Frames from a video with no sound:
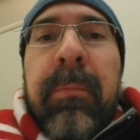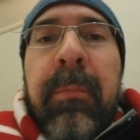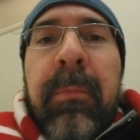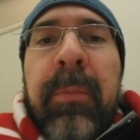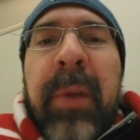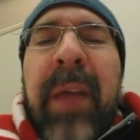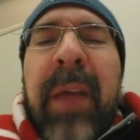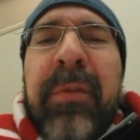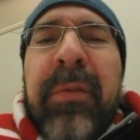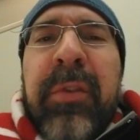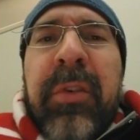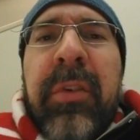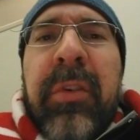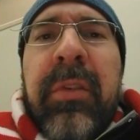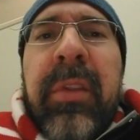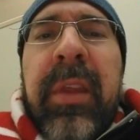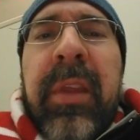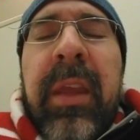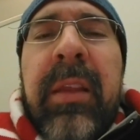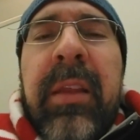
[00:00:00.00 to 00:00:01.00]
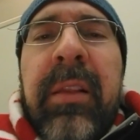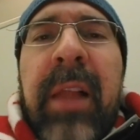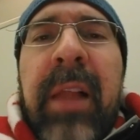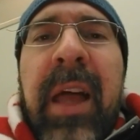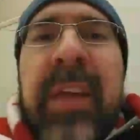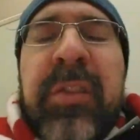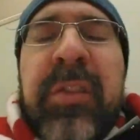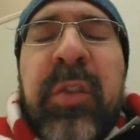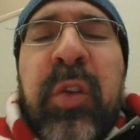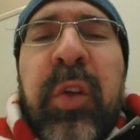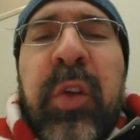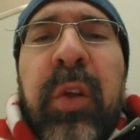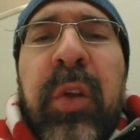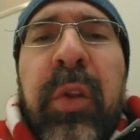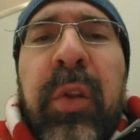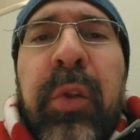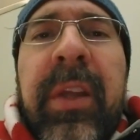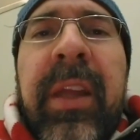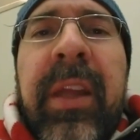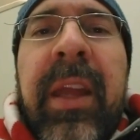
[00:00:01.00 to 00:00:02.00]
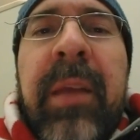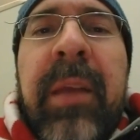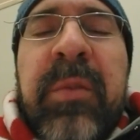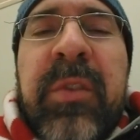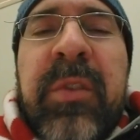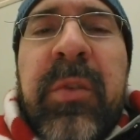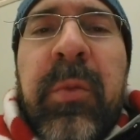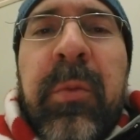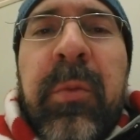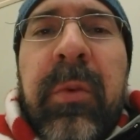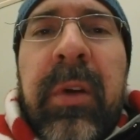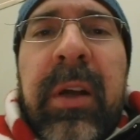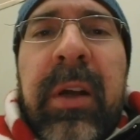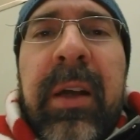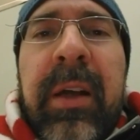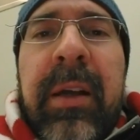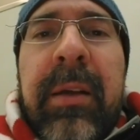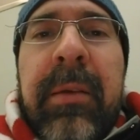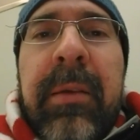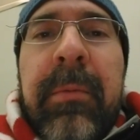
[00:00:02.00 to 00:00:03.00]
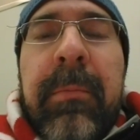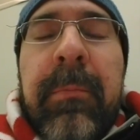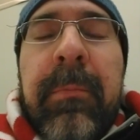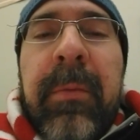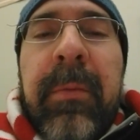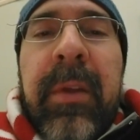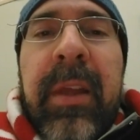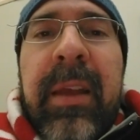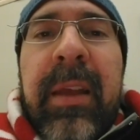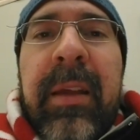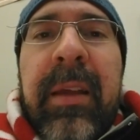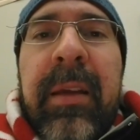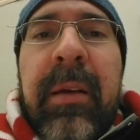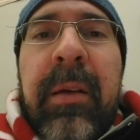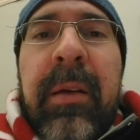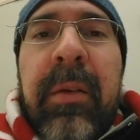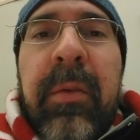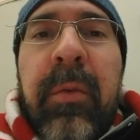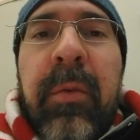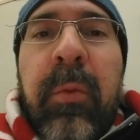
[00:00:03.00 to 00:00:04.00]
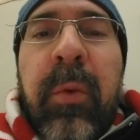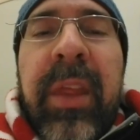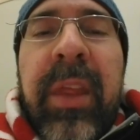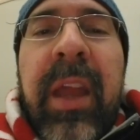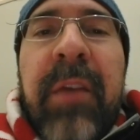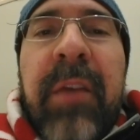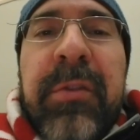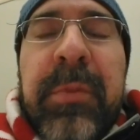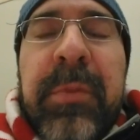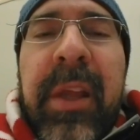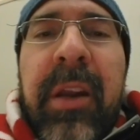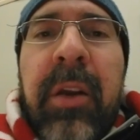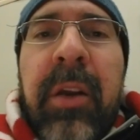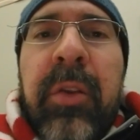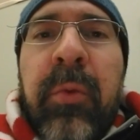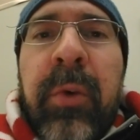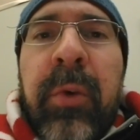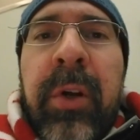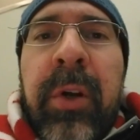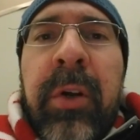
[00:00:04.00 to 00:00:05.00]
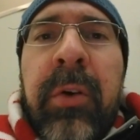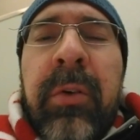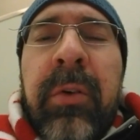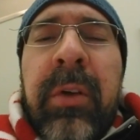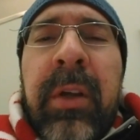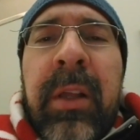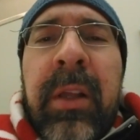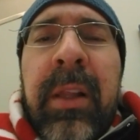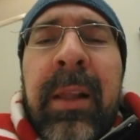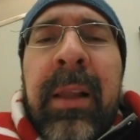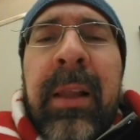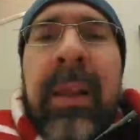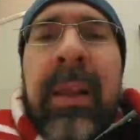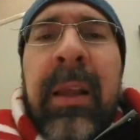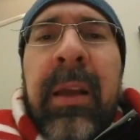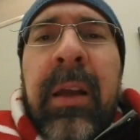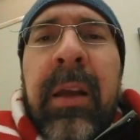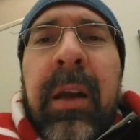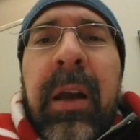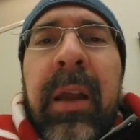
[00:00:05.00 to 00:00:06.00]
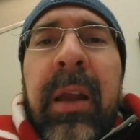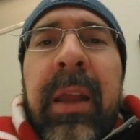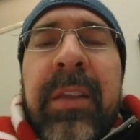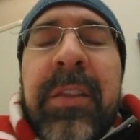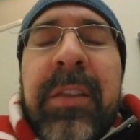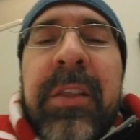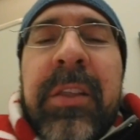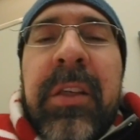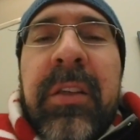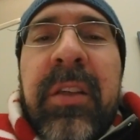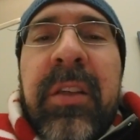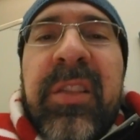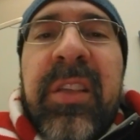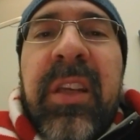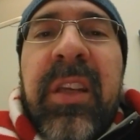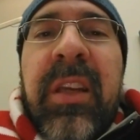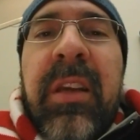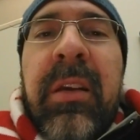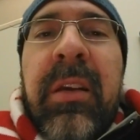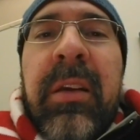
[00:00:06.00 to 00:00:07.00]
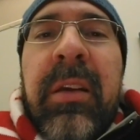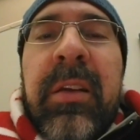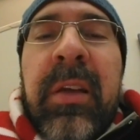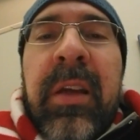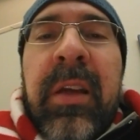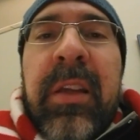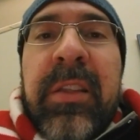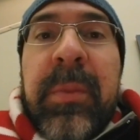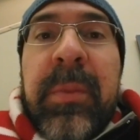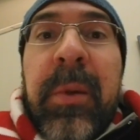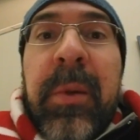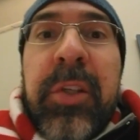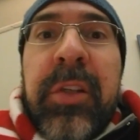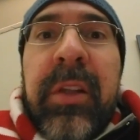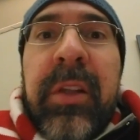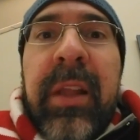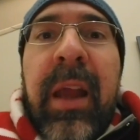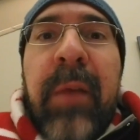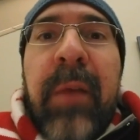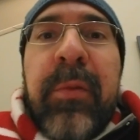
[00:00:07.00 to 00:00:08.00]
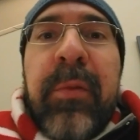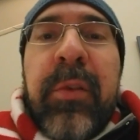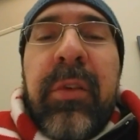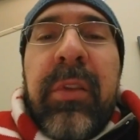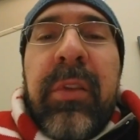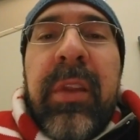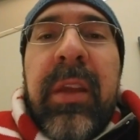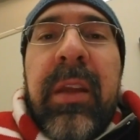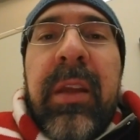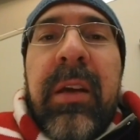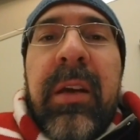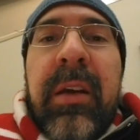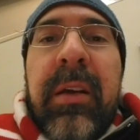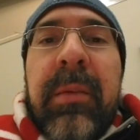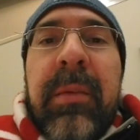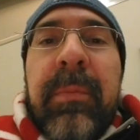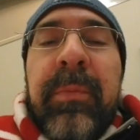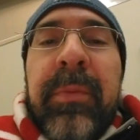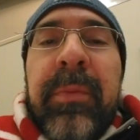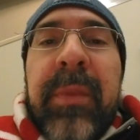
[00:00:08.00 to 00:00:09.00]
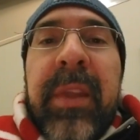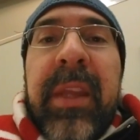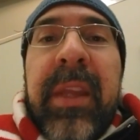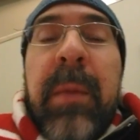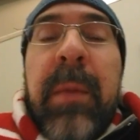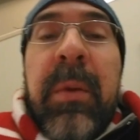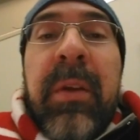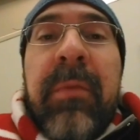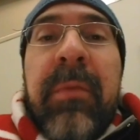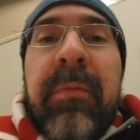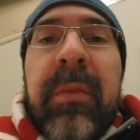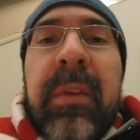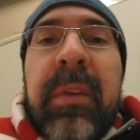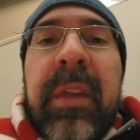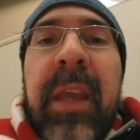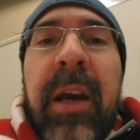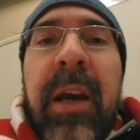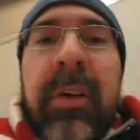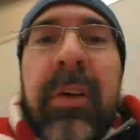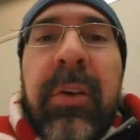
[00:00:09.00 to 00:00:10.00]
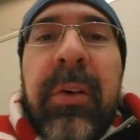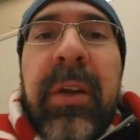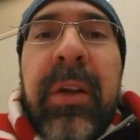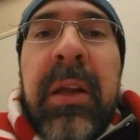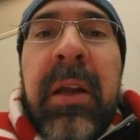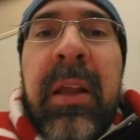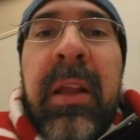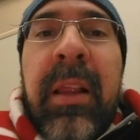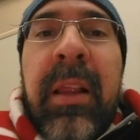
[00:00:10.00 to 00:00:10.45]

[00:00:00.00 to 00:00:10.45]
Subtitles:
But after the last 3 games where the Avs played on the road, it's good to see, especially after the game in Calgary,